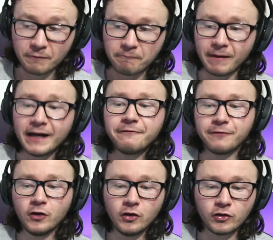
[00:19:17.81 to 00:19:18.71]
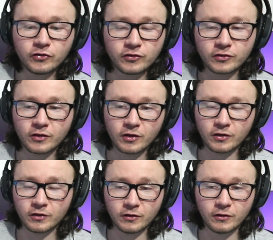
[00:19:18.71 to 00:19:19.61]
My first
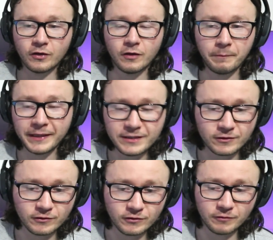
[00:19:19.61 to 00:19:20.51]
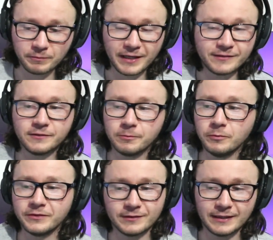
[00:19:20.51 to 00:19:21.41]
opinions of Bryce's
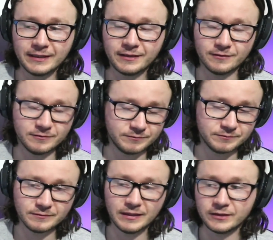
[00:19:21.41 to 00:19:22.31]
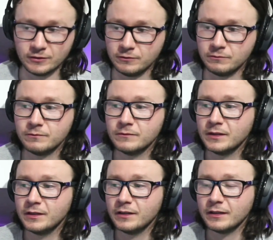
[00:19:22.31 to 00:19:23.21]
mum is I like her. I do.
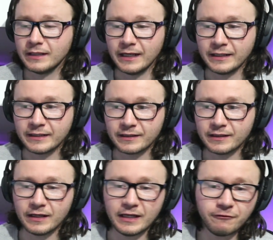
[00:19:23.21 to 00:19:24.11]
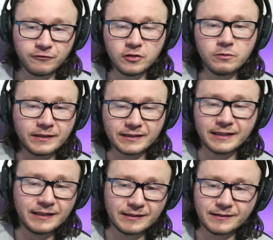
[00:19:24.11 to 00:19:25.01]
Like, if you had a
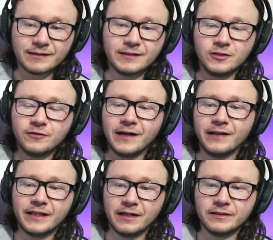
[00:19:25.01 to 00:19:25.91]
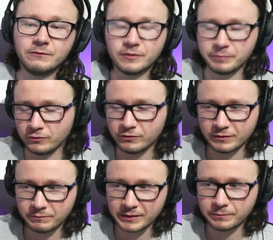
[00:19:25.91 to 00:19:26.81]
kid and you found out he was
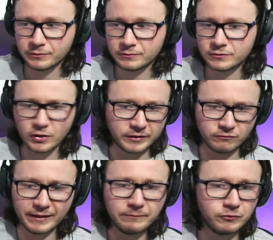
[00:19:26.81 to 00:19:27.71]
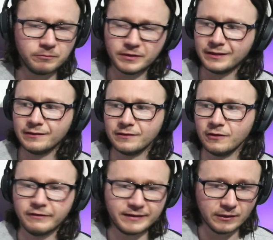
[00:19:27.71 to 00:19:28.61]
abusing people, or he'd raped somebody,
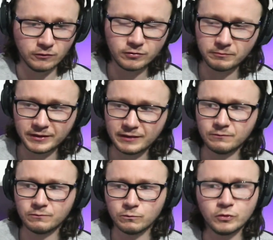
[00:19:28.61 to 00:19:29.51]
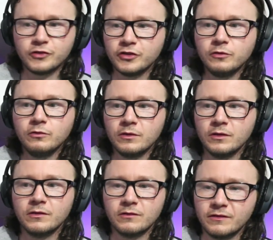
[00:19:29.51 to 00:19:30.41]
or he'd killed somebody, would you
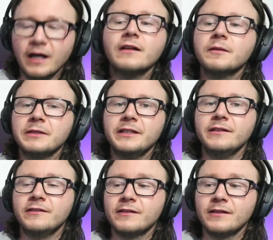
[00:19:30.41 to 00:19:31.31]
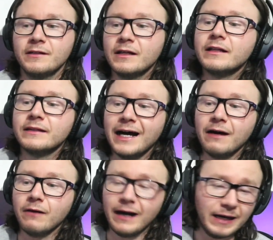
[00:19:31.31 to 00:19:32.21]
tell the police?
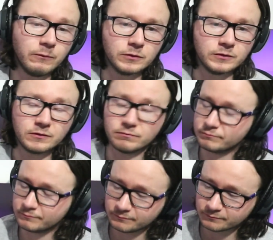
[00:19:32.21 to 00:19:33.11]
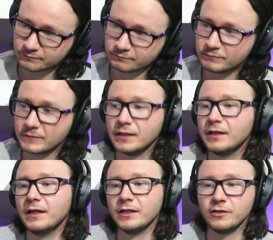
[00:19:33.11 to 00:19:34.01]
Now, I would.
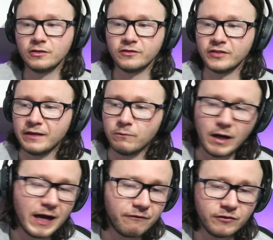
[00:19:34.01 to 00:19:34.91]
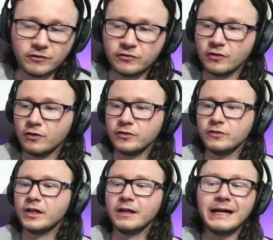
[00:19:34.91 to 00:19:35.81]
You could say whatever's, you know, you
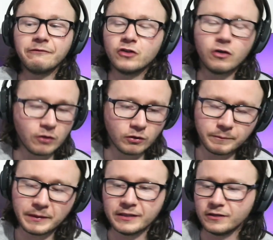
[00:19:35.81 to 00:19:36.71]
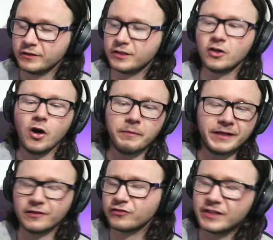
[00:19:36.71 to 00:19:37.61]
can have your own opinion. You could call me
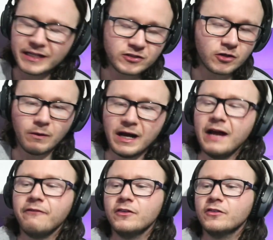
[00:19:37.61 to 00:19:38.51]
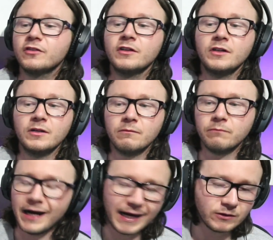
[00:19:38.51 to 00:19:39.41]
a snitch or whatever's.
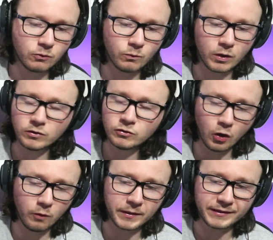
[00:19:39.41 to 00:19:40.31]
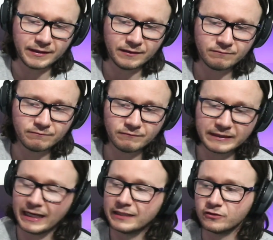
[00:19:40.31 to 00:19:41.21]
But I don't want nobody,
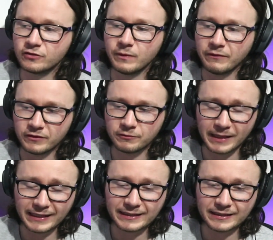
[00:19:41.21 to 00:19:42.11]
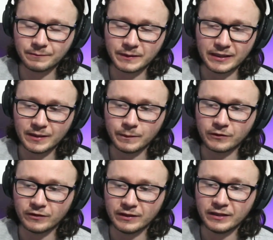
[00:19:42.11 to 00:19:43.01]
regardless of whether it's my kid, to be a
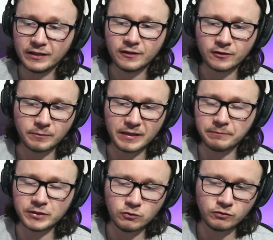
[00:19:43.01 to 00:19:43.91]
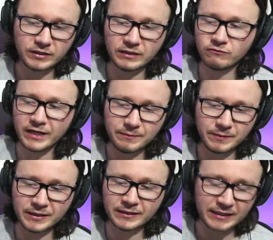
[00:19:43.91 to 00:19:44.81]
hypocrite, to be abusing,
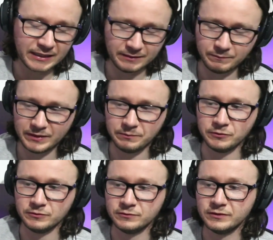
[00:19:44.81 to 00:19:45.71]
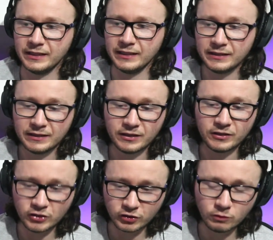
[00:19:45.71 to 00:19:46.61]
raping, killing people. Yeah?
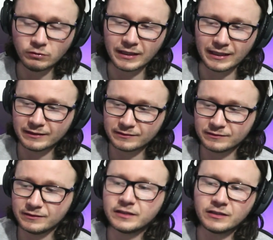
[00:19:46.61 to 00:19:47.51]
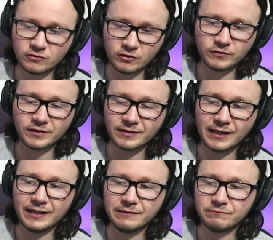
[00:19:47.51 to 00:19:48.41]
You do that, you deserve the
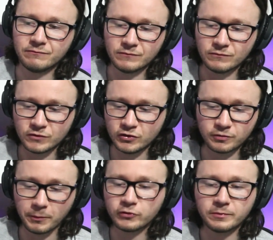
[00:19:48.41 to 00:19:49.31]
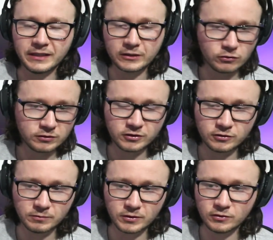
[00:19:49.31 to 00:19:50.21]
time. You're supposed to be a good
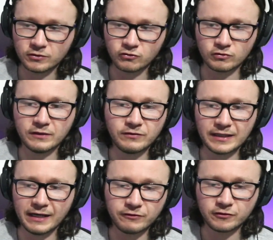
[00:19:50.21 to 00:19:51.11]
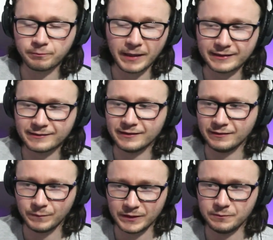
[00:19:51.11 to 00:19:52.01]
human, just live your life respecting
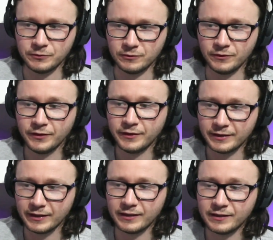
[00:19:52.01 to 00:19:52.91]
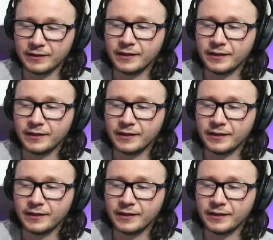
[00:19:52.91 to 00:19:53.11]
people, yeah?